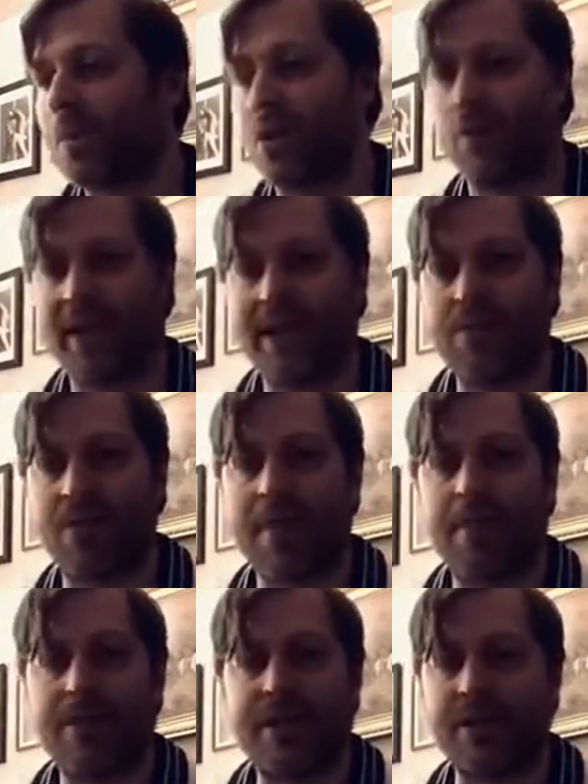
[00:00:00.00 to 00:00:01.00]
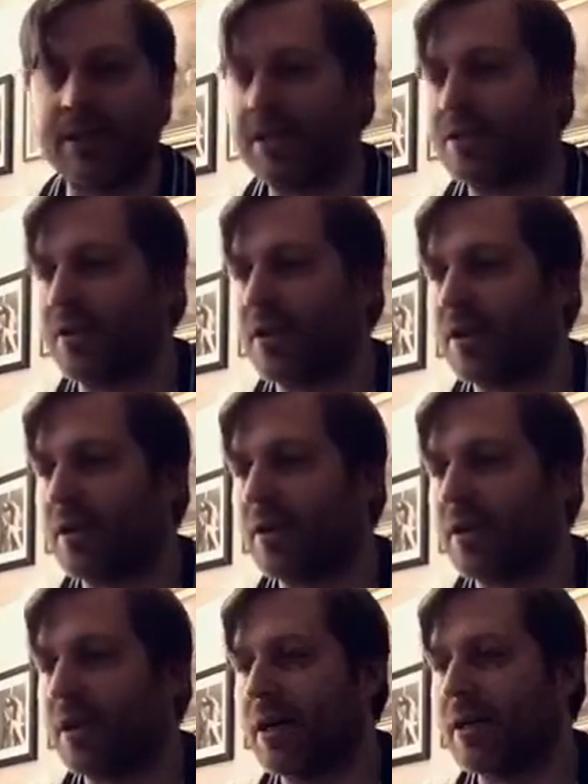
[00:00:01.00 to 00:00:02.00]
again Robert E. Lee is going to
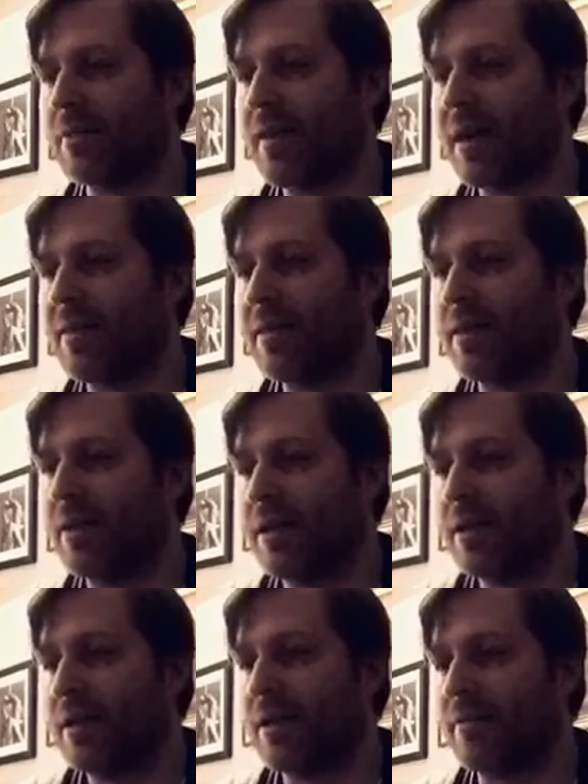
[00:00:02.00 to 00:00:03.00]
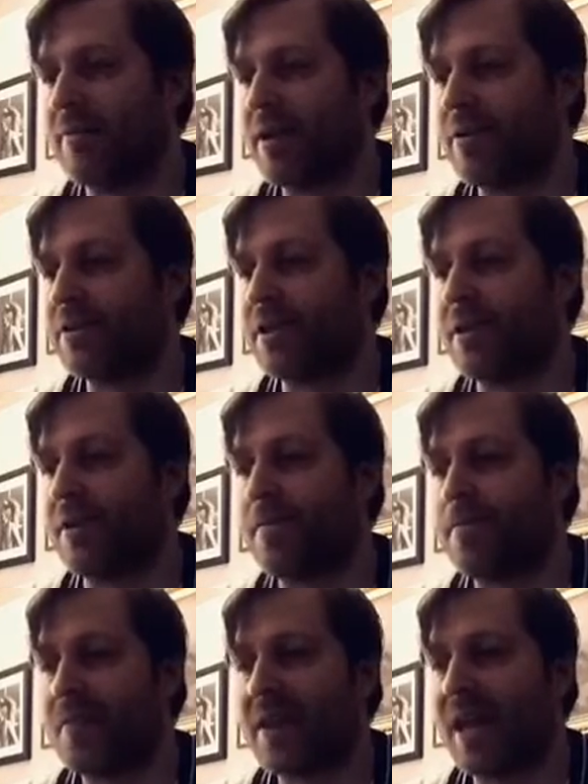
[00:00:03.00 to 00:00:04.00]
command the Confederacy here,
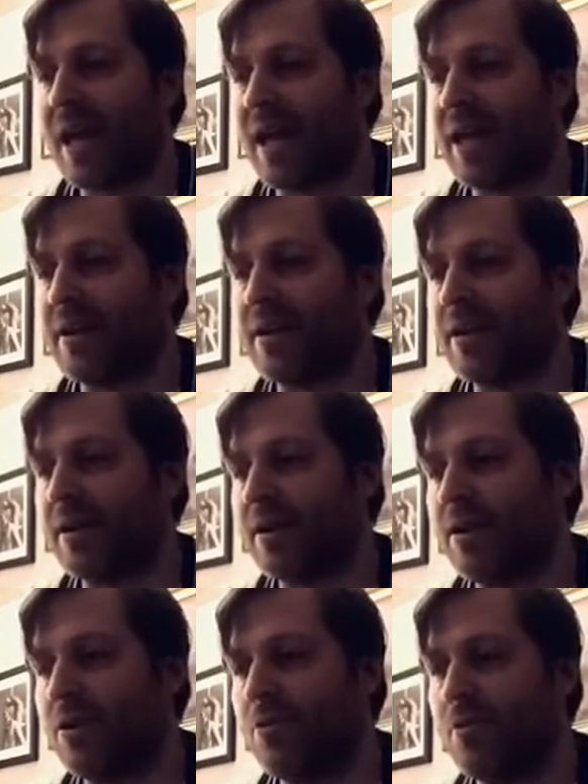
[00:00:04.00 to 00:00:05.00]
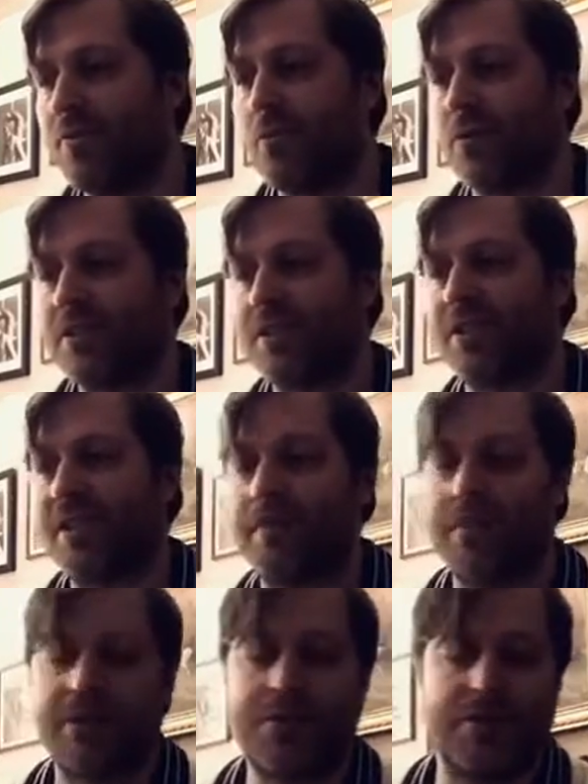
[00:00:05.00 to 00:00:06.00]
and Union forces
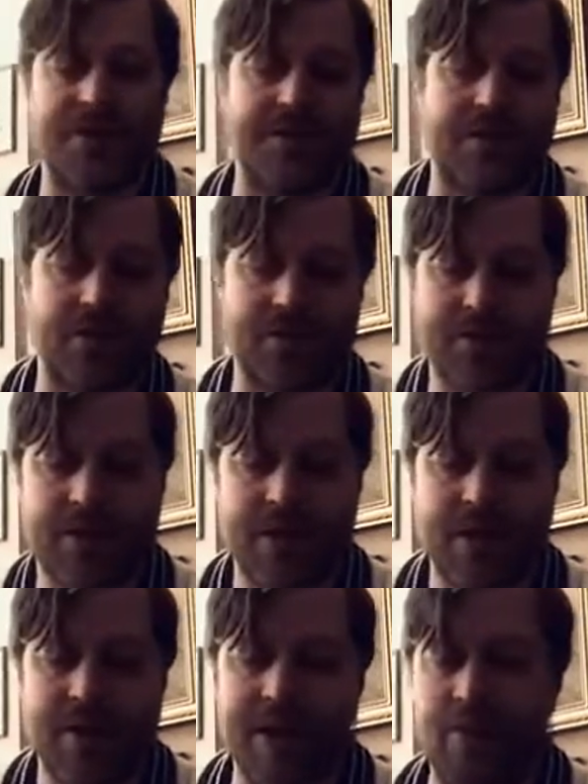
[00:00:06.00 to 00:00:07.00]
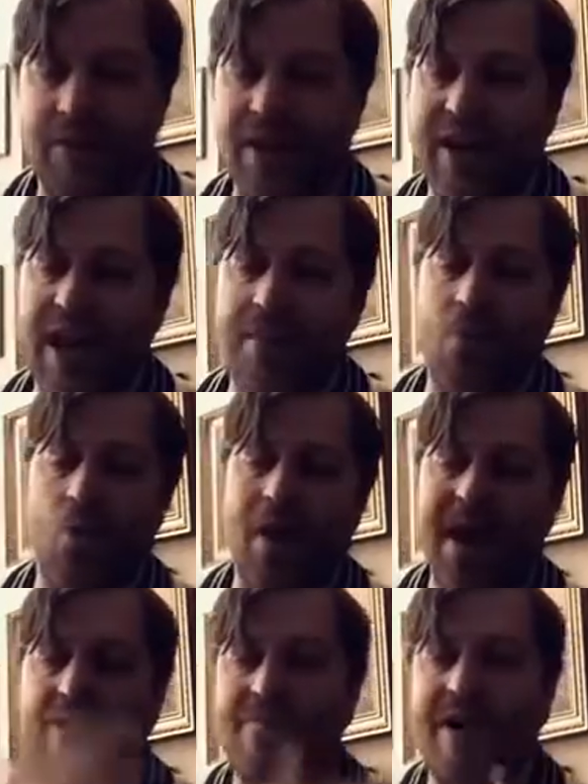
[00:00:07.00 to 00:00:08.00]
attempted to assault. They came
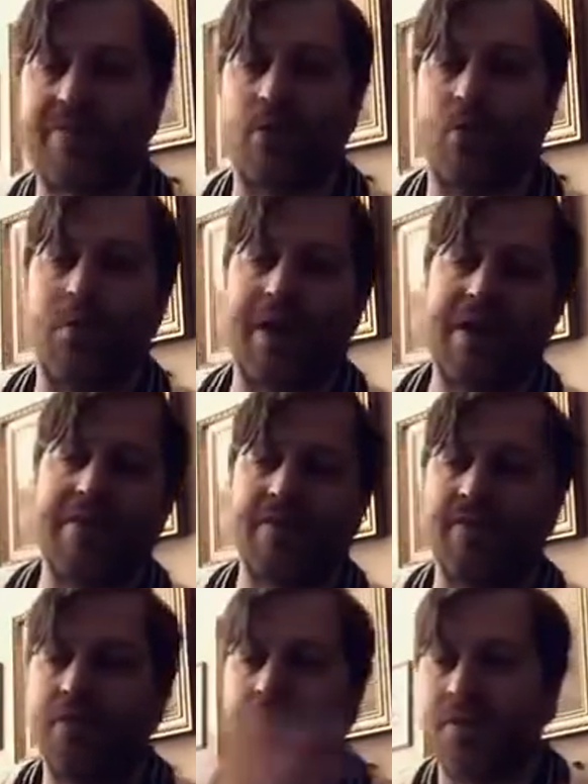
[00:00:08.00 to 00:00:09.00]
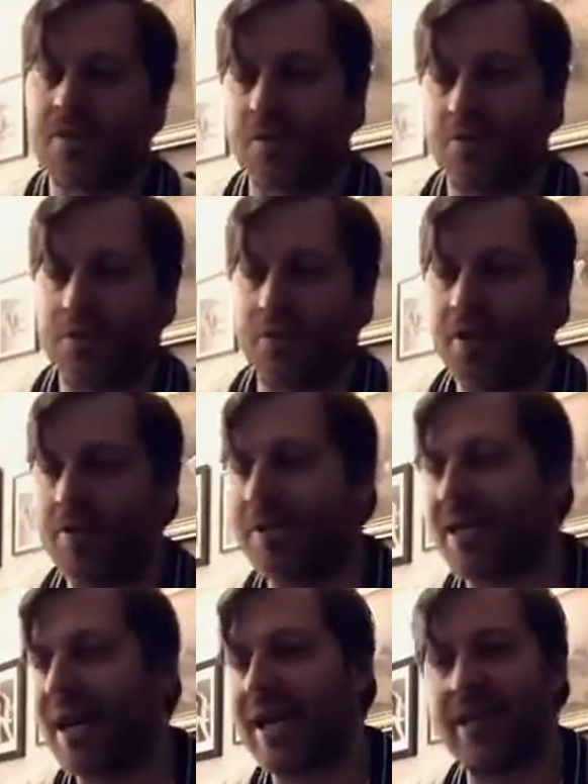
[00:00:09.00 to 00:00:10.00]
wave after wave of Union soldiers trying to
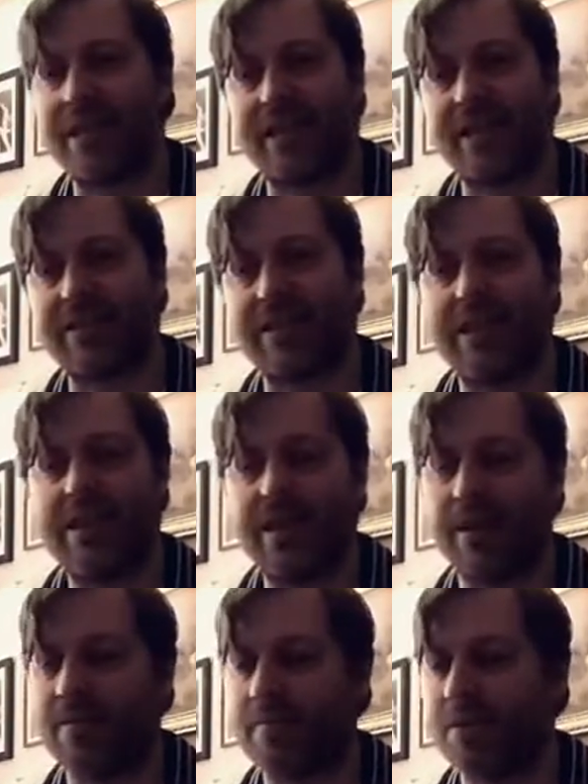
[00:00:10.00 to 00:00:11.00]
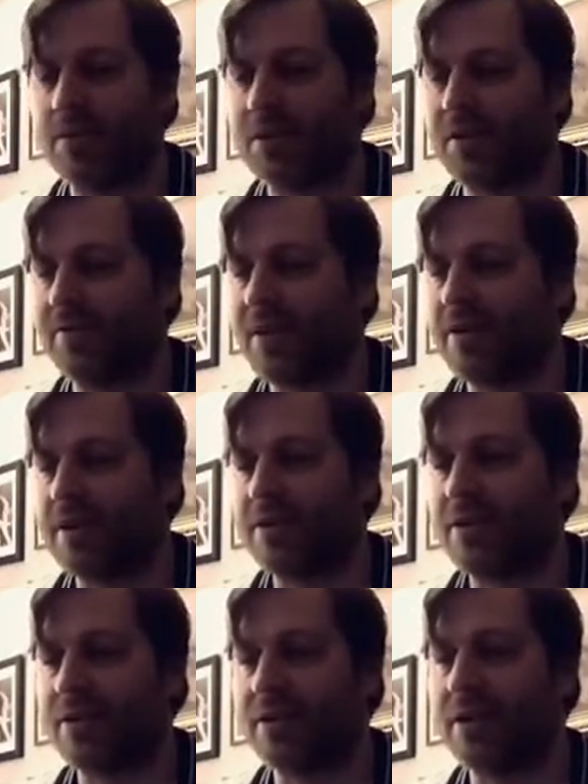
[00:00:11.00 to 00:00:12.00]
attack, and like I said, those Confederates
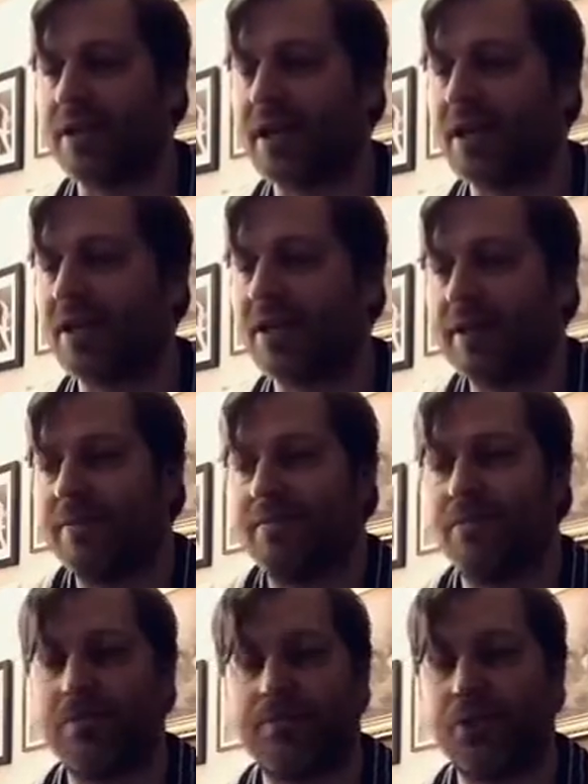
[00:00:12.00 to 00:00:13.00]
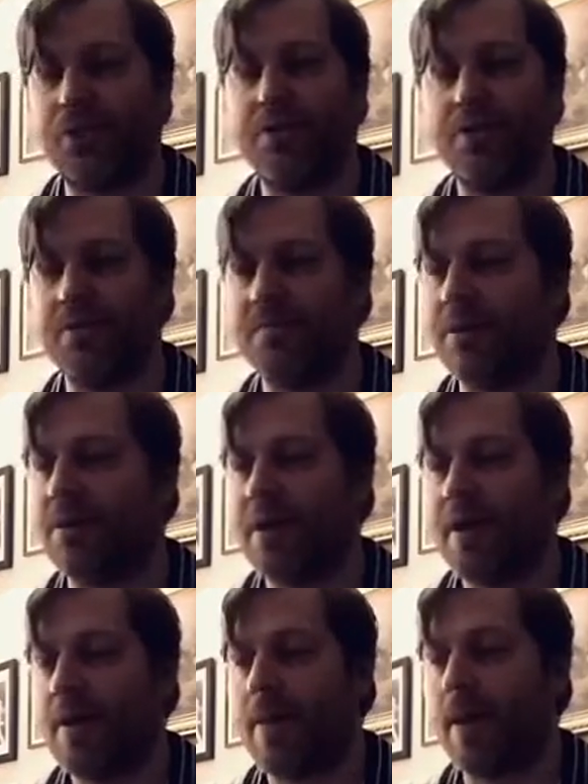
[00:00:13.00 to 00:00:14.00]
just dug in and kept shooting them, and
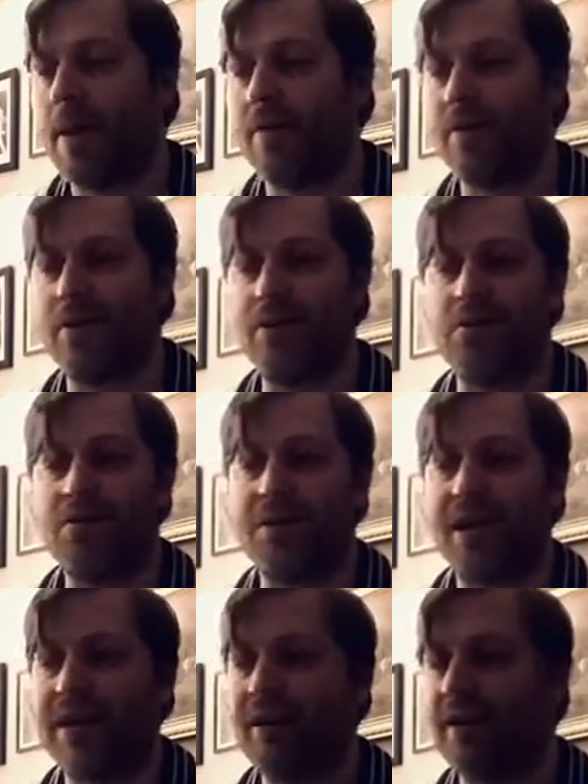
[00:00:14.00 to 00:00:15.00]
The Union had